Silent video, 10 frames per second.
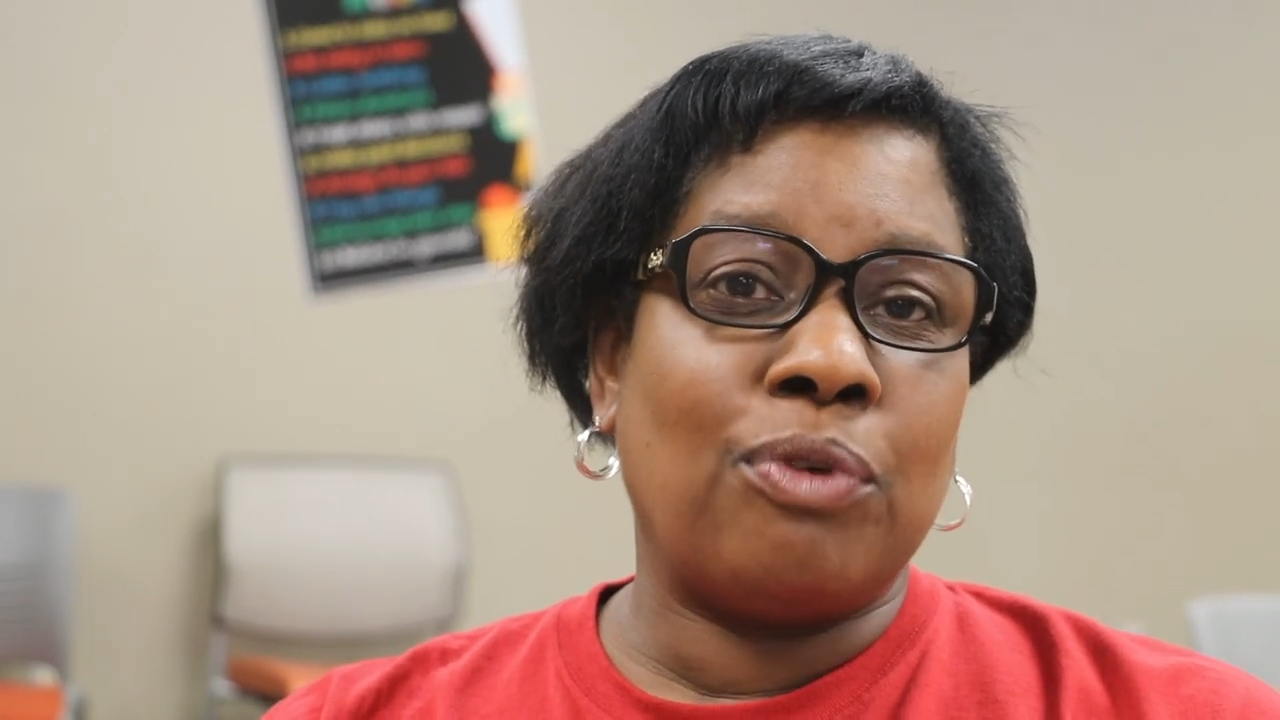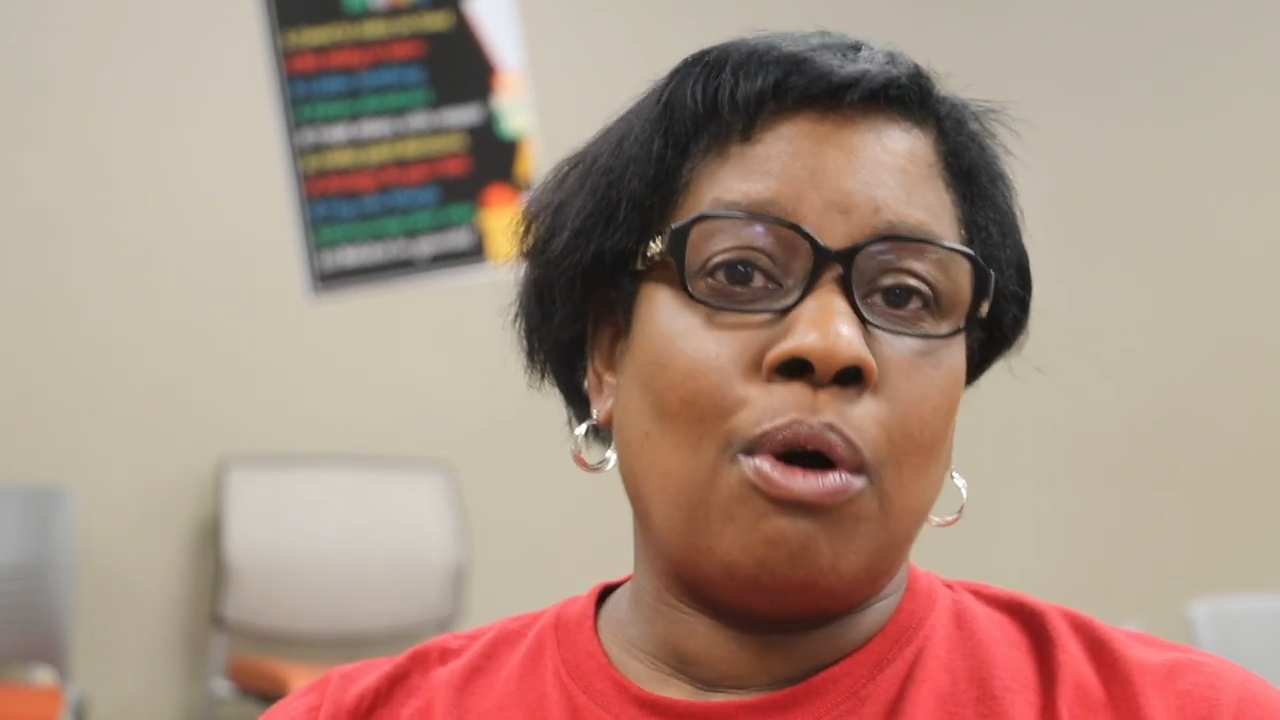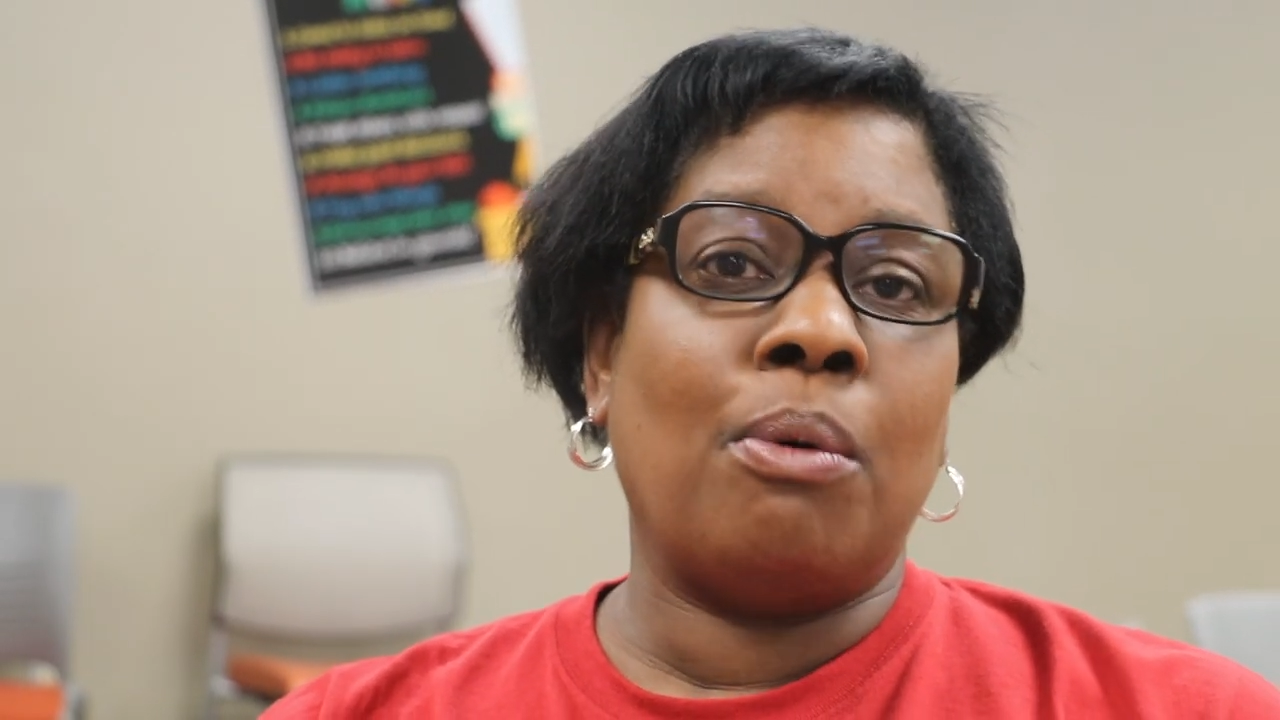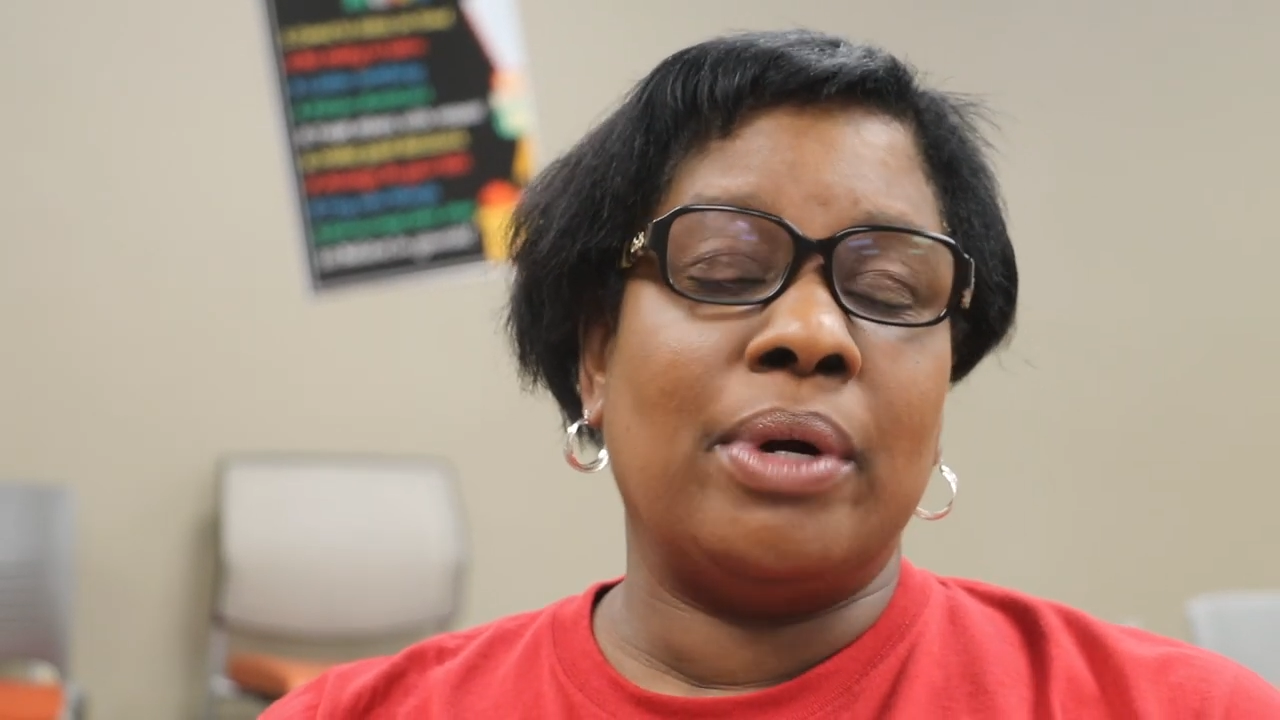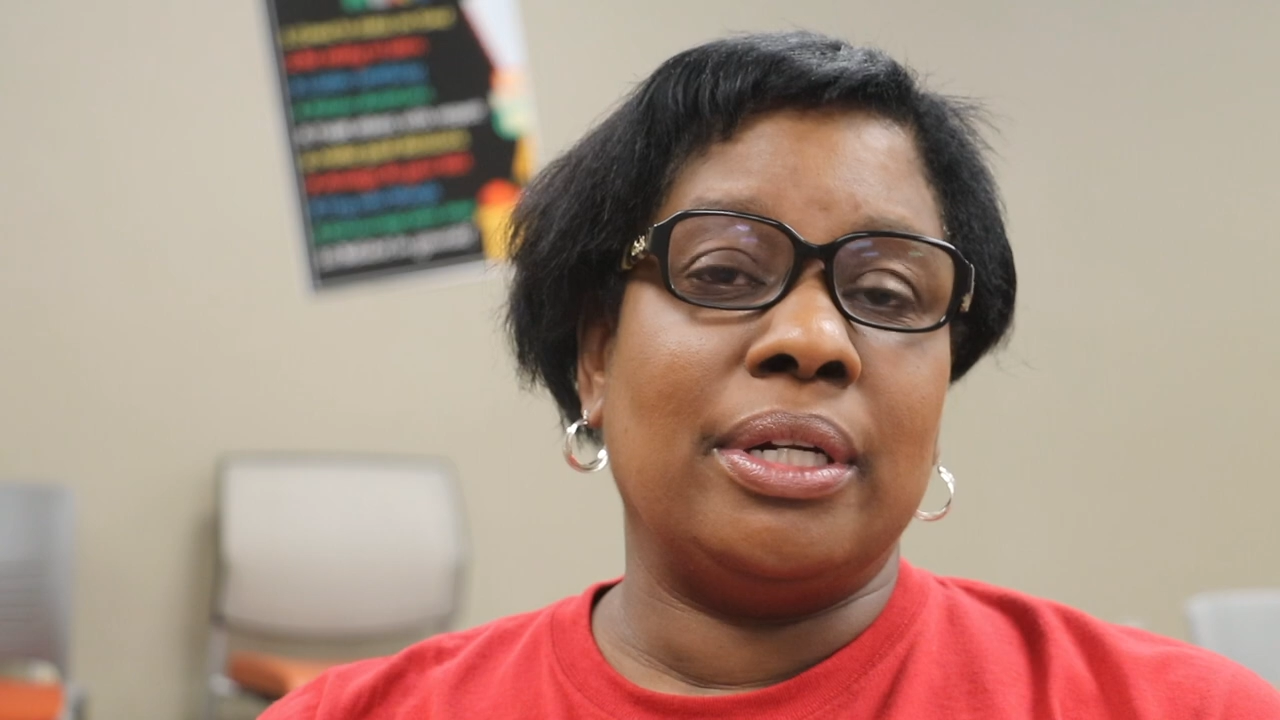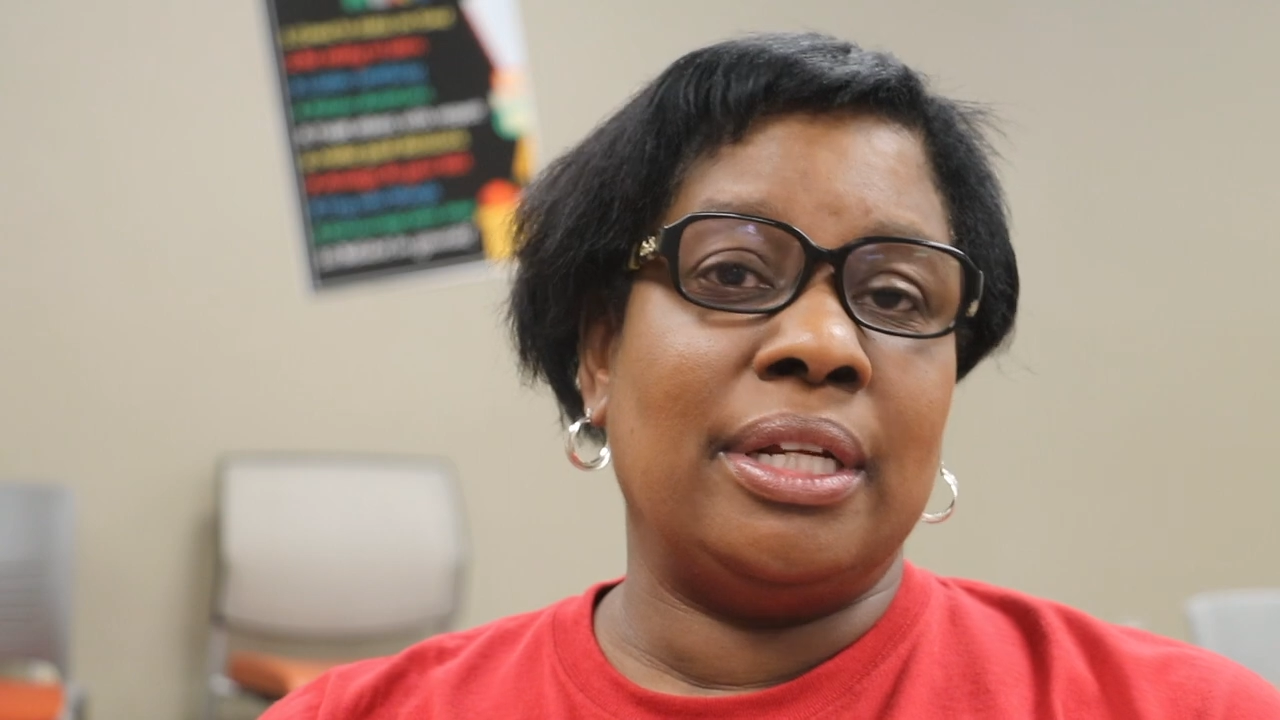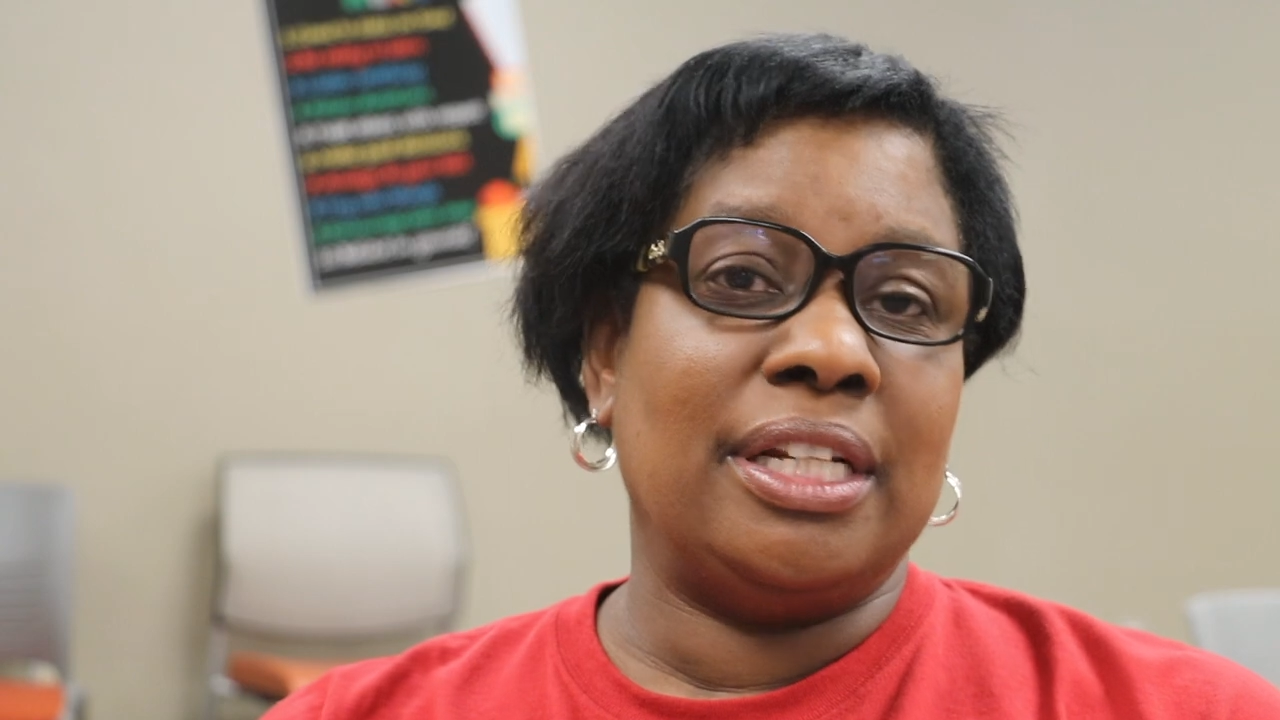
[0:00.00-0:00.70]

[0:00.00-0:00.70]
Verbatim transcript: forward